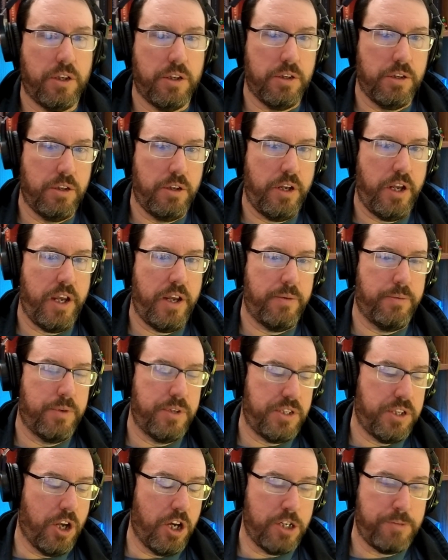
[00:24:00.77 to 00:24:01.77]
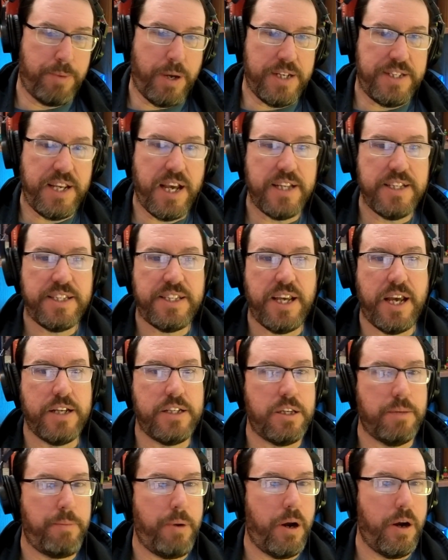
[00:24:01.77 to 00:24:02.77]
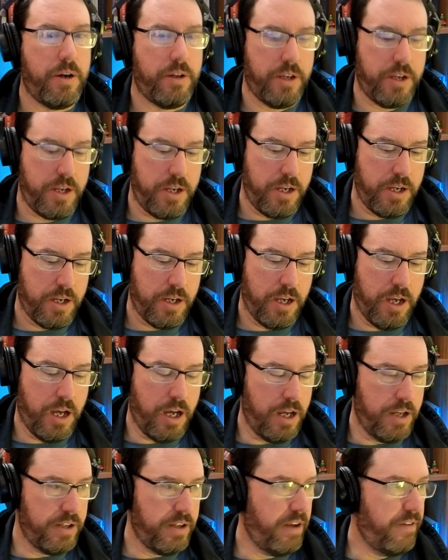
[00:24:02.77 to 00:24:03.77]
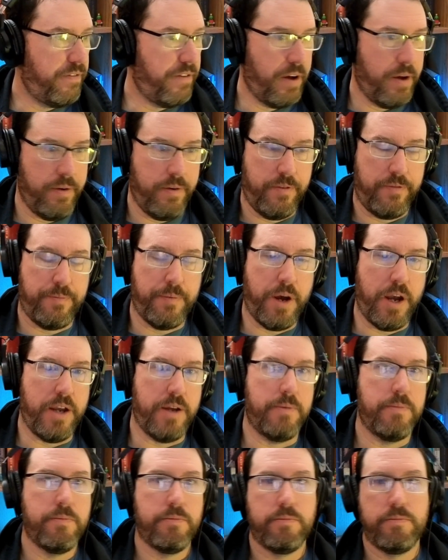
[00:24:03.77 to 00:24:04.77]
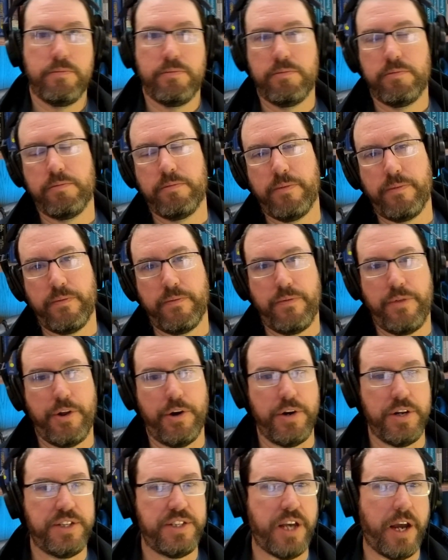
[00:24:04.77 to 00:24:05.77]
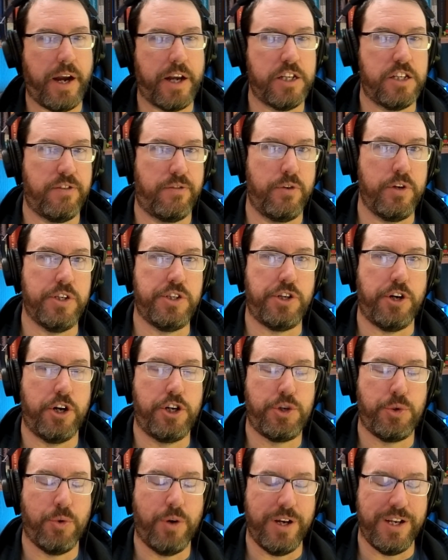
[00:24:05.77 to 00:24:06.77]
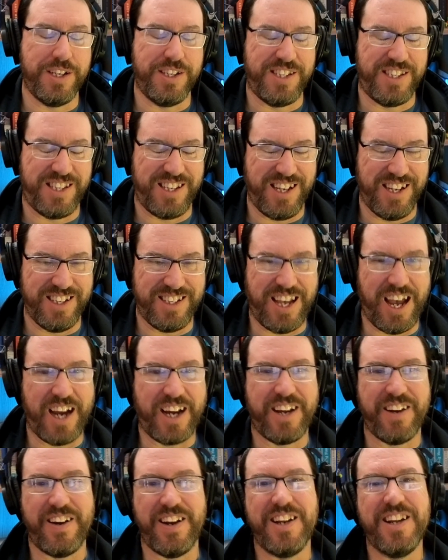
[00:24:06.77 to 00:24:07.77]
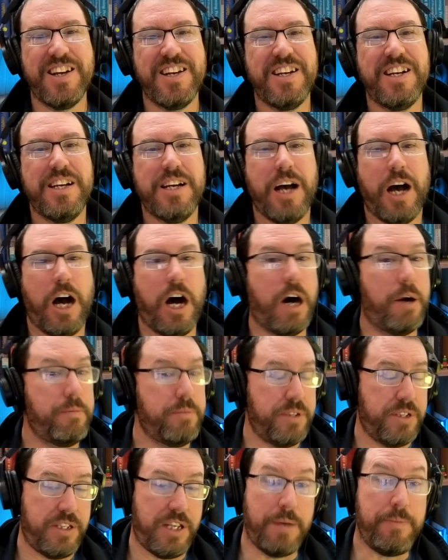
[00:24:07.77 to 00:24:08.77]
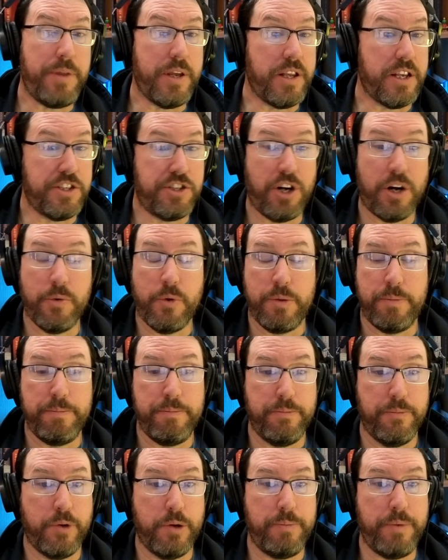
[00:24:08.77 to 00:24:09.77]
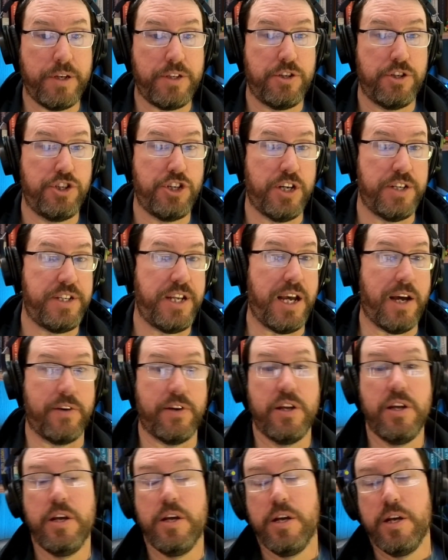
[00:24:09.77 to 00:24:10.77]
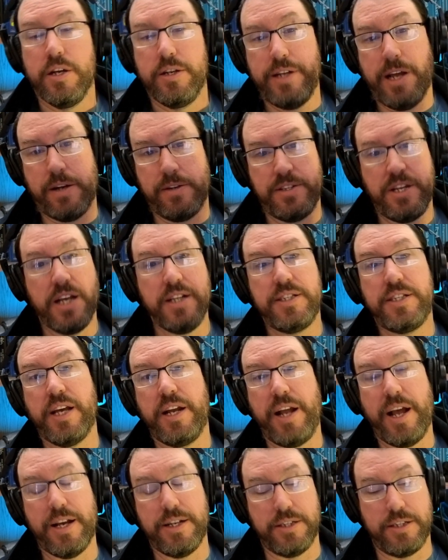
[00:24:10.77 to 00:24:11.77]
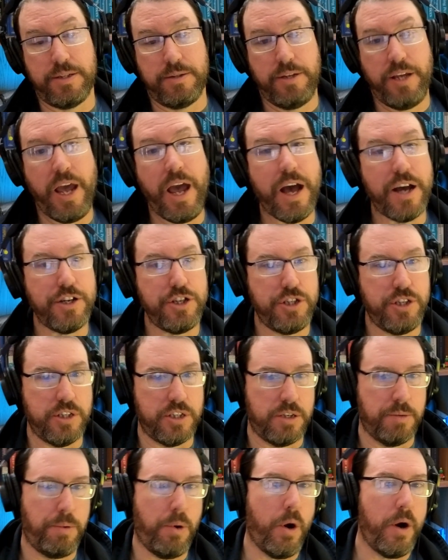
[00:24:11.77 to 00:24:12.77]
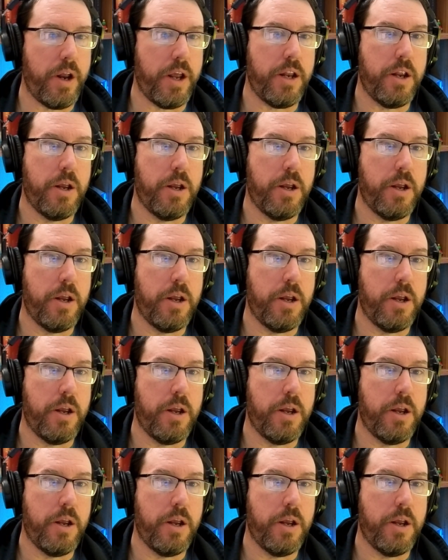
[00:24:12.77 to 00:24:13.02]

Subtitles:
it was launched by Tencent apparently. If my 30 seconds of research is accurate, the same thing they started with when Mixer shut down. Now, Tencent has cash to support it,